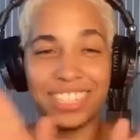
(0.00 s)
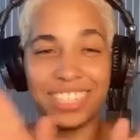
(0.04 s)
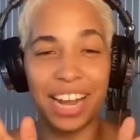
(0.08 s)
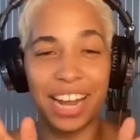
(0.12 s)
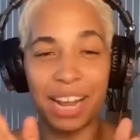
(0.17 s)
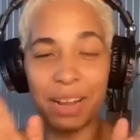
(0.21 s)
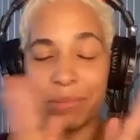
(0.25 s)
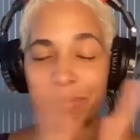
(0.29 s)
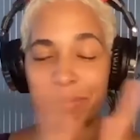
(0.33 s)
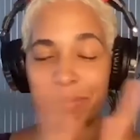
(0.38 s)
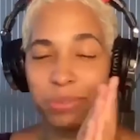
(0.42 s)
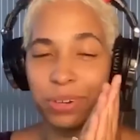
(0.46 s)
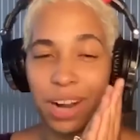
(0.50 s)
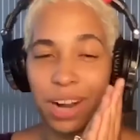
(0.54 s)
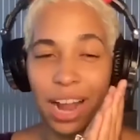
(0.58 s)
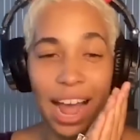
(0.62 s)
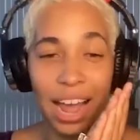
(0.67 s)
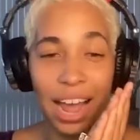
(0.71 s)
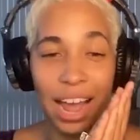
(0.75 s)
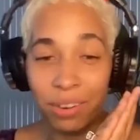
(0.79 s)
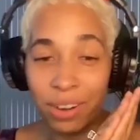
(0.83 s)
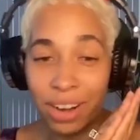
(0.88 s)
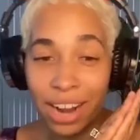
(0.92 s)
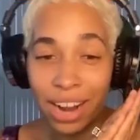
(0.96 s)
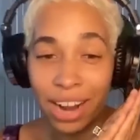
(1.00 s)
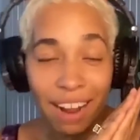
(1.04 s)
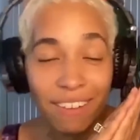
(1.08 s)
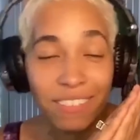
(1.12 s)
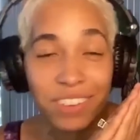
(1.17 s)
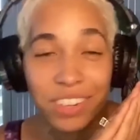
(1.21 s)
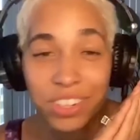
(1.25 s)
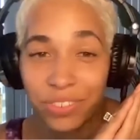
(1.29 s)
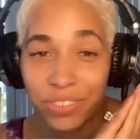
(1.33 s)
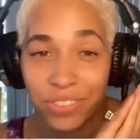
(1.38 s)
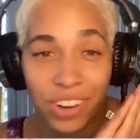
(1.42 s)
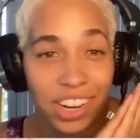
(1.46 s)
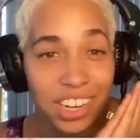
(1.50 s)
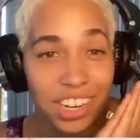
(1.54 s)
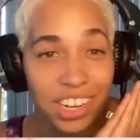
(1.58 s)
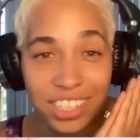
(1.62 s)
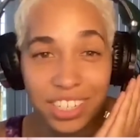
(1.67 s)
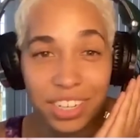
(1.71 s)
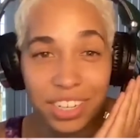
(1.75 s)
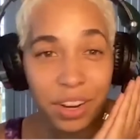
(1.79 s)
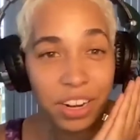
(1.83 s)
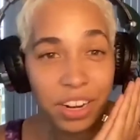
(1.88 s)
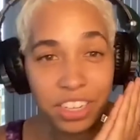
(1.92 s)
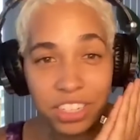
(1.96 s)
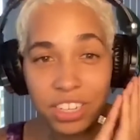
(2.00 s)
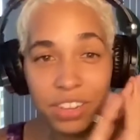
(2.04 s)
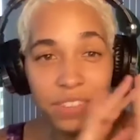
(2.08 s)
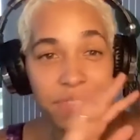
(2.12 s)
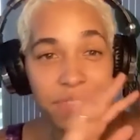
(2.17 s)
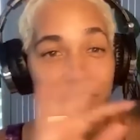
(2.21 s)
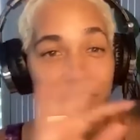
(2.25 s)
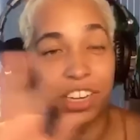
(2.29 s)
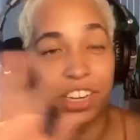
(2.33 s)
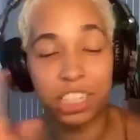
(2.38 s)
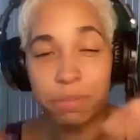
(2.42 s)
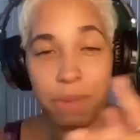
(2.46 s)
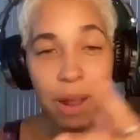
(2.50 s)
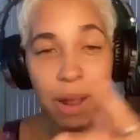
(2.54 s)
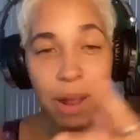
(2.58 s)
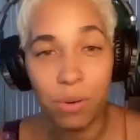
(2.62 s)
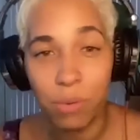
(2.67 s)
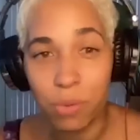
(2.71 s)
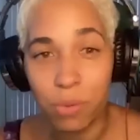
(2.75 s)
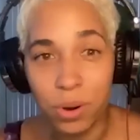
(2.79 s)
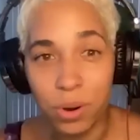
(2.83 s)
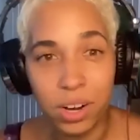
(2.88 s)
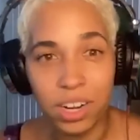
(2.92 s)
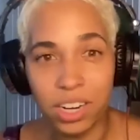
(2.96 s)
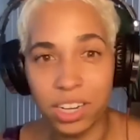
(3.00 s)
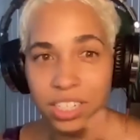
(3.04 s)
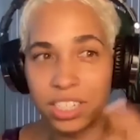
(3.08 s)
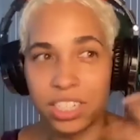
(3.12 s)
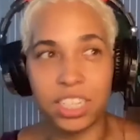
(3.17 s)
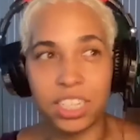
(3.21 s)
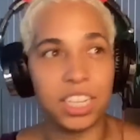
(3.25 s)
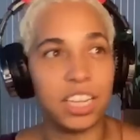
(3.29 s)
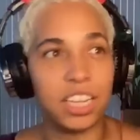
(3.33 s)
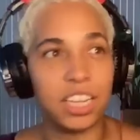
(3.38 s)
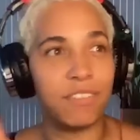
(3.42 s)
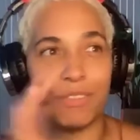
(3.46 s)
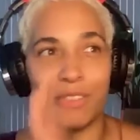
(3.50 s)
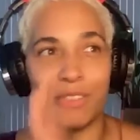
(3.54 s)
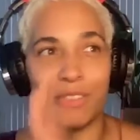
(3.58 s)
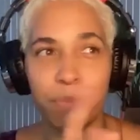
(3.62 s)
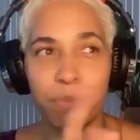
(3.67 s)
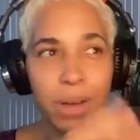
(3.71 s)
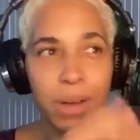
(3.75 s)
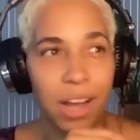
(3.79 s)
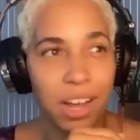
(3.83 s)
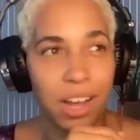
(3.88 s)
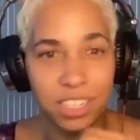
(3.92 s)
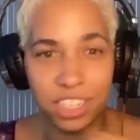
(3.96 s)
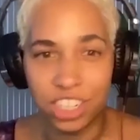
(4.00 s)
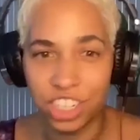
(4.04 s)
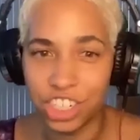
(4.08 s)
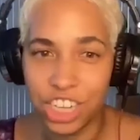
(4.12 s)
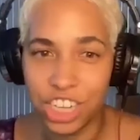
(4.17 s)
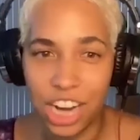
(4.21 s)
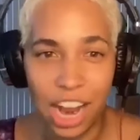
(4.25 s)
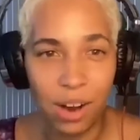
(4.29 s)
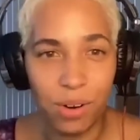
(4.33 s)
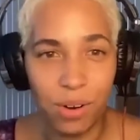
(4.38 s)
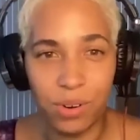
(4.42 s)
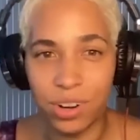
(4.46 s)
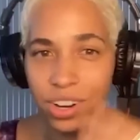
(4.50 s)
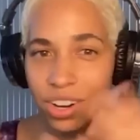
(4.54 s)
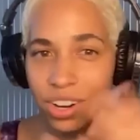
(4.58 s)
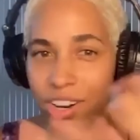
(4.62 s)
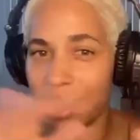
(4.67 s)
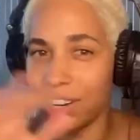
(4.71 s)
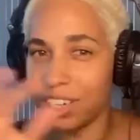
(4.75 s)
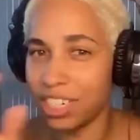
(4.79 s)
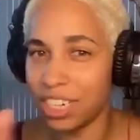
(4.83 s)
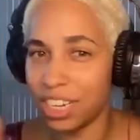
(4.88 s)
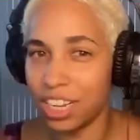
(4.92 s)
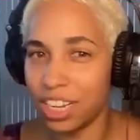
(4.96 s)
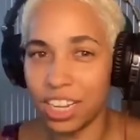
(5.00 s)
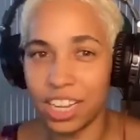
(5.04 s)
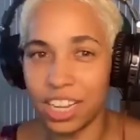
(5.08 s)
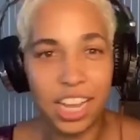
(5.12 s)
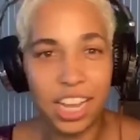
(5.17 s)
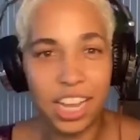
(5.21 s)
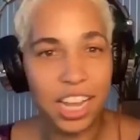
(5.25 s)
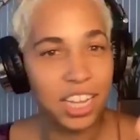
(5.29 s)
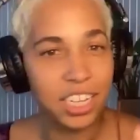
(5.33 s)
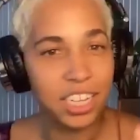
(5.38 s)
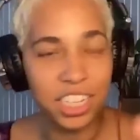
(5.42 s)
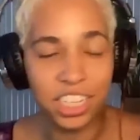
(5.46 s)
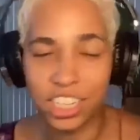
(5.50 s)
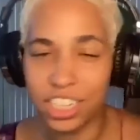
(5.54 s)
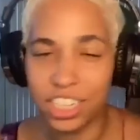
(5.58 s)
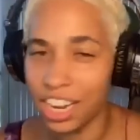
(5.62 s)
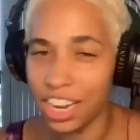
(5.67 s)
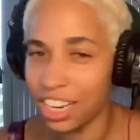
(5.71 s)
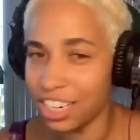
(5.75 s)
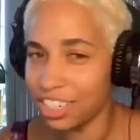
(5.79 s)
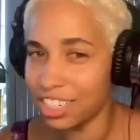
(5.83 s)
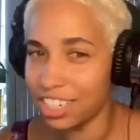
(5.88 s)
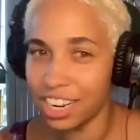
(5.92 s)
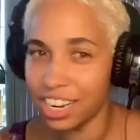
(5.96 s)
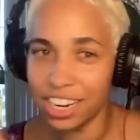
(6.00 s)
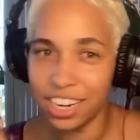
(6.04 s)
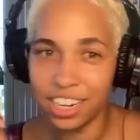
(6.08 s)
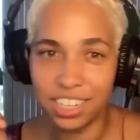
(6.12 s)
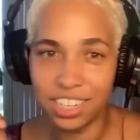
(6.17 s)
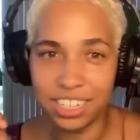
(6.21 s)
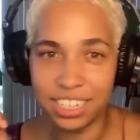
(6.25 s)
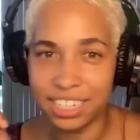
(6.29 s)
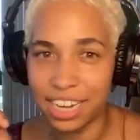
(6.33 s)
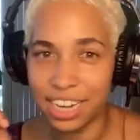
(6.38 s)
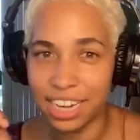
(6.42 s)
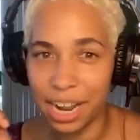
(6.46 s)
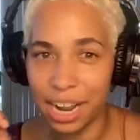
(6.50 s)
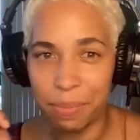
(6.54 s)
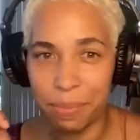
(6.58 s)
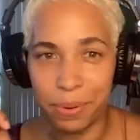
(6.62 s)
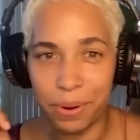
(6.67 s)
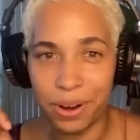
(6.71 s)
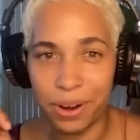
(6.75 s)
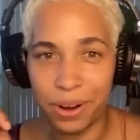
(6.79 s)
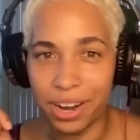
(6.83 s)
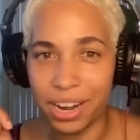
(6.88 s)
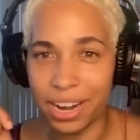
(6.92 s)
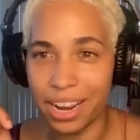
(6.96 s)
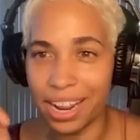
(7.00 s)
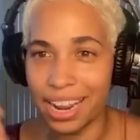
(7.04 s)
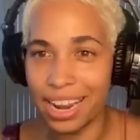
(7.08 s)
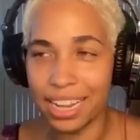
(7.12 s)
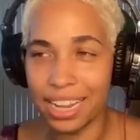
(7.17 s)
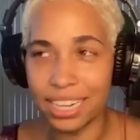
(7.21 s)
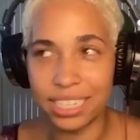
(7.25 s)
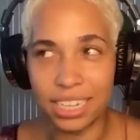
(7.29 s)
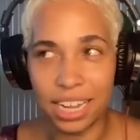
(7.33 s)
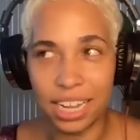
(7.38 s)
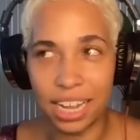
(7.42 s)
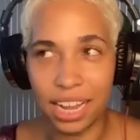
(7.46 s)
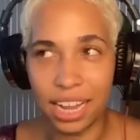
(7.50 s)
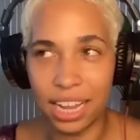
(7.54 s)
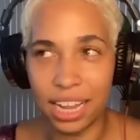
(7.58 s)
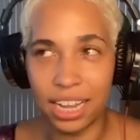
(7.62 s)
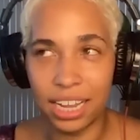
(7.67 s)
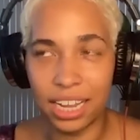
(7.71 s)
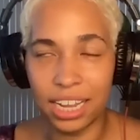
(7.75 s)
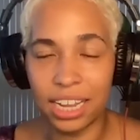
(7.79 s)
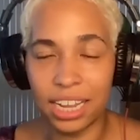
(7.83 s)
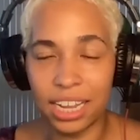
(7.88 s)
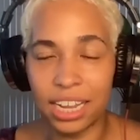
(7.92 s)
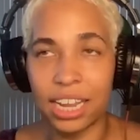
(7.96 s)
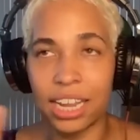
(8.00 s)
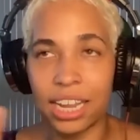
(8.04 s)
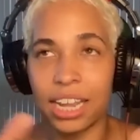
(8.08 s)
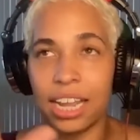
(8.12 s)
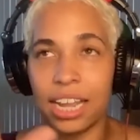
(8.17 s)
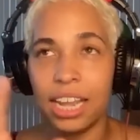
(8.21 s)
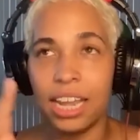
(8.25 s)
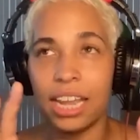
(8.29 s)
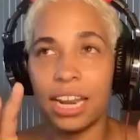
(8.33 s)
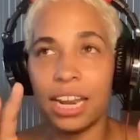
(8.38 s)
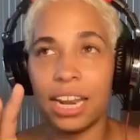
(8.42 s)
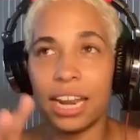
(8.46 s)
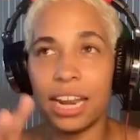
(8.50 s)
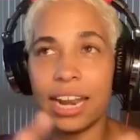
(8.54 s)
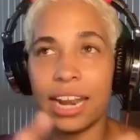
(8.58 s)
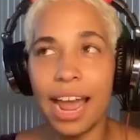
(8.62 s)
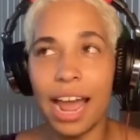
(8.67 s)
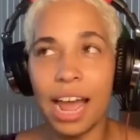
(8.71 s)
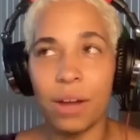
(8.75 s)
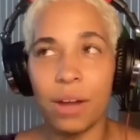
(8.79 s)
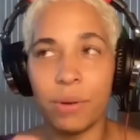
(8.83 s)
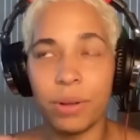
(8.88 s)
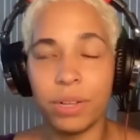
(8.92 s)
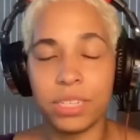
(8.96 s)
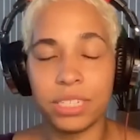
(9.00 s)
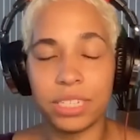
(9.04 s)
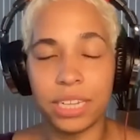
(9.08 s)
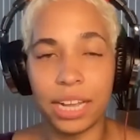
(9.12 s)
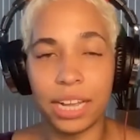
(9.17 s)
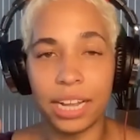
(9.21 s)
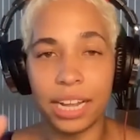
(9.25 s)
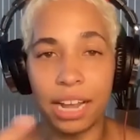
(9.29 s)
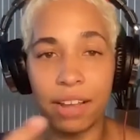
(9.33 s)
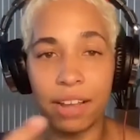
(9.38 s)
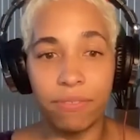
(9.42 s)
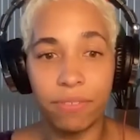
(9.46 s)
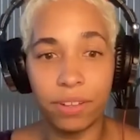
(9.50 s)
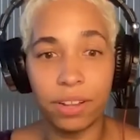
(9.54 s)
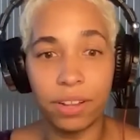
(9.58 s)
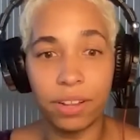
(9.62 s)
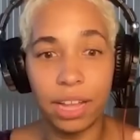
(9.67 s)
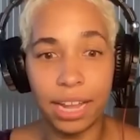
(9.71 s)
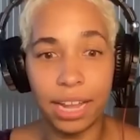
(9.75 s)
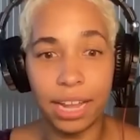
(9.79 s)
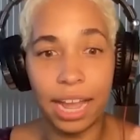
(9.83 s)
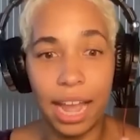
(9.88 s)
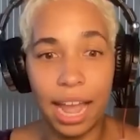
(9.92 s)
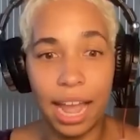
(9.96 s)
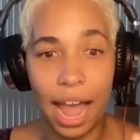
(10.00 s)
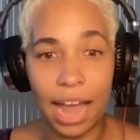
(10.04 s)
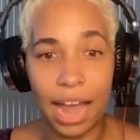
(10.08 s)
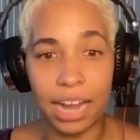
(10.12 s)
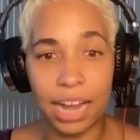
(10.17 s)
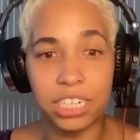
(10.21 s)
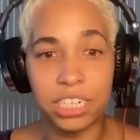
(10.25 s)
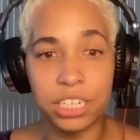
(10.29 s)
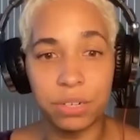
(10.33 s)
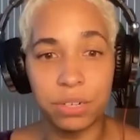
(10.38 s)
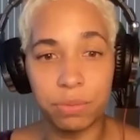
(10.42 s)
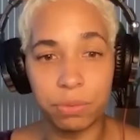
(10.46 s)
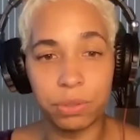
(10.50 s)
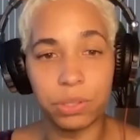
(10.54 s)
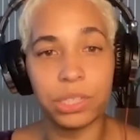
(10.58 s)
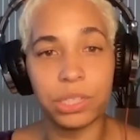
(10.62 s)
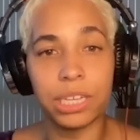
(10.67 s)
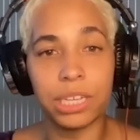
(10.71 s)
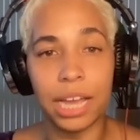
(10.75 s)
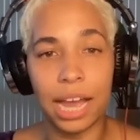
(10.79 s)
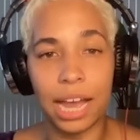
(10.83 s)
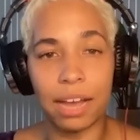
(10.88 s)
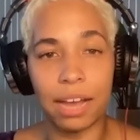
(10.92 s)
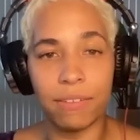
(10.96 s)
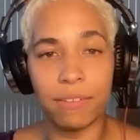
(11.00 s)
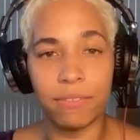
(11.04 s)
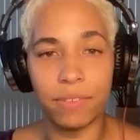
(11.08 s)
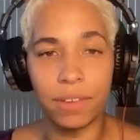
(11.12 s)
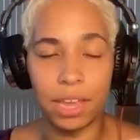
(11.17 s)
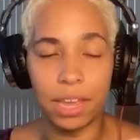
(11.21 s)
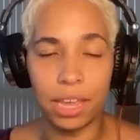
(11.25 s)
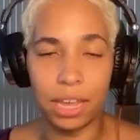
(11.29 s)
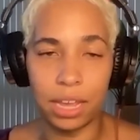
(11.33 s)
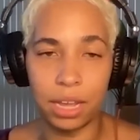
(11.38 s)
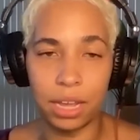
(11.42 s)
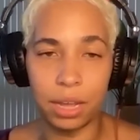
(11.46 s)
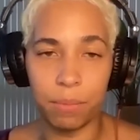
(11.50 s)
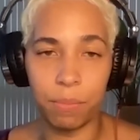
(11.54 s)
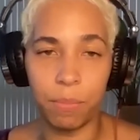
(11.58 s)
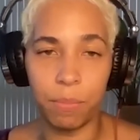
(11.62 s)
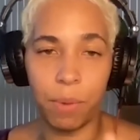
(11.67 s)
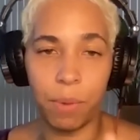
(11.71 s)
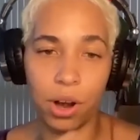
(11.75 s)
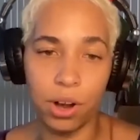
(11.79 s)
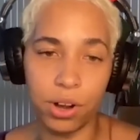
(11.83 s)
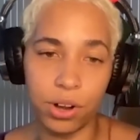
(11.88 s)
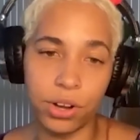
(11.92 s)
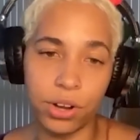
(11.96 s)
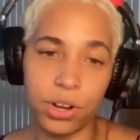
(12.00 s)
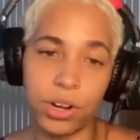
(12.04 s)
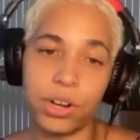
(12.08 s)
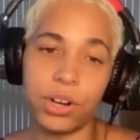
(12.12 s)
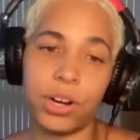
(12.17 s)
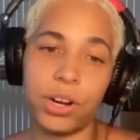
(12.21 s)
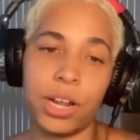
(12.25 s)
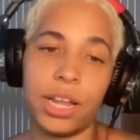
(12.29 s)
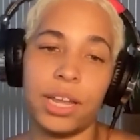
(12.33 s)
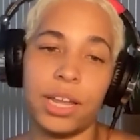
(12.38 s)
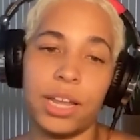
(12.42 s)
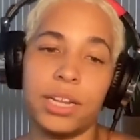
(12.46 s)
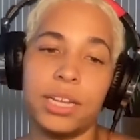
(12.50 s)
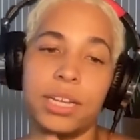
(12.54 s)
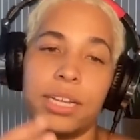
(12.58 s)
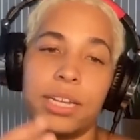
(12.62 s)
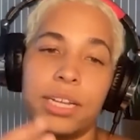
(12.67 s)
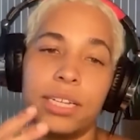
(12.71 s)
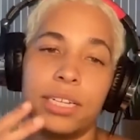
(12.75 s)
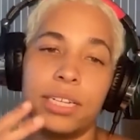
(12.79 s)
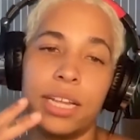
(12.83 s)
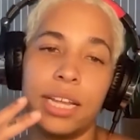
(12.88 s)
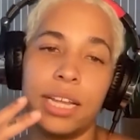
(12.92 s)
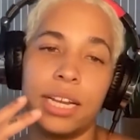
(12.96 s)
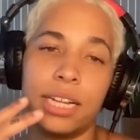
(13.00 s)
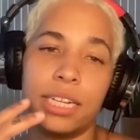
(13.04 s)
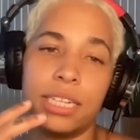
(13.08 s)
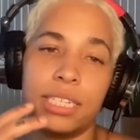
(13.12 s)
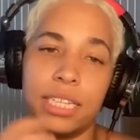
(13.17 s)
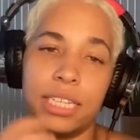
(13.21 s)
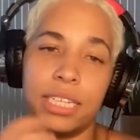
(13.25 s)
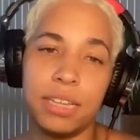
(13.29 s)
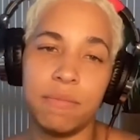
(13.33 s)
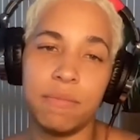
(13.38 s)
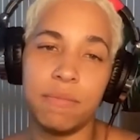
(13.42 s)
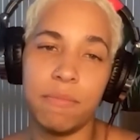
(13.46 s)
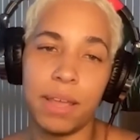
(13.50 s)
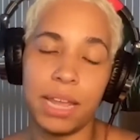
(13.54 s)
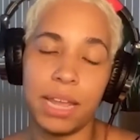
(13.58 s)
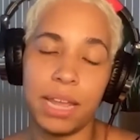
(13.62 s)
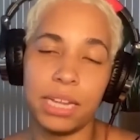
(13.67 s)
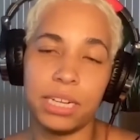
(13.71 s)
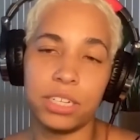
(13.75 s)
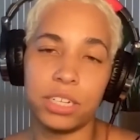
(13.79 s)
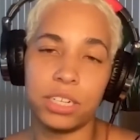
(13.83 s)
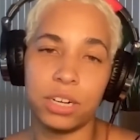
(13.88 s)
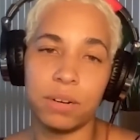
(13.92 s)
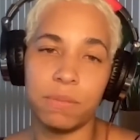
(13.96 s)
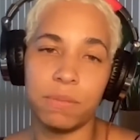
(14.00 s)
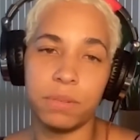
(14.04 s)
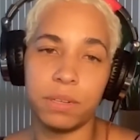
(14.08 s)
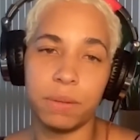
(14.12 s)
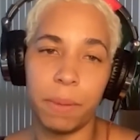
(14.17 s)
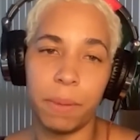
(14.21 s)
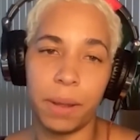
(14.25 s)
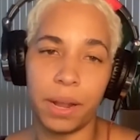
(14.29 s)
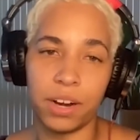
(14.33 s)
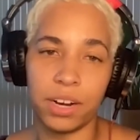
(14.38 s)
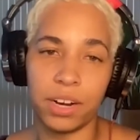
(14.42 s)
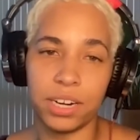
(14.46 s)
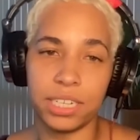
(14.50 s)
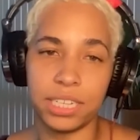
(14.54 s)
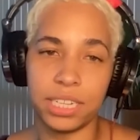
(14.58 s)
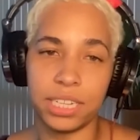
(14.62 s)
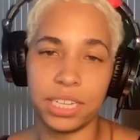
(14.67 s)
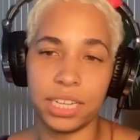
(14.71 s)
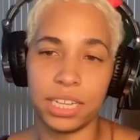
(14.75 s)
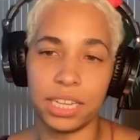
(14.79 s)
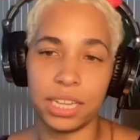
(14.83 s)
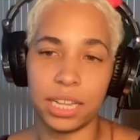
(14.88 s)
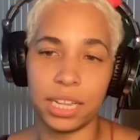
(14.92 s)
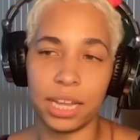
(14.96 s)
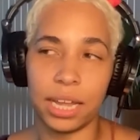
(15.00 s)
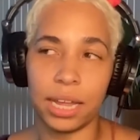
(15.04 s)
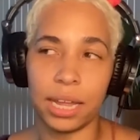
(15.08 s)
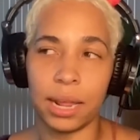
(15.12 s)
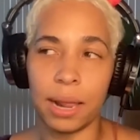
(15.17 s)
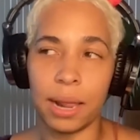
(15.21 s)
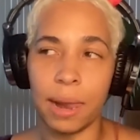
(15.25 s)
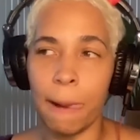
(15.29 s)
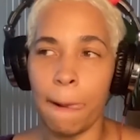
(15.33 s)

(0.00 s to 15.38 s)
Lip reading: times where I don't have to rush to finish my work, to give Boz a shower, or to change Zaira's diaper. And it's like, now it's like, I feel like I actually really have a partner and a teammate in terms of parenting. Like,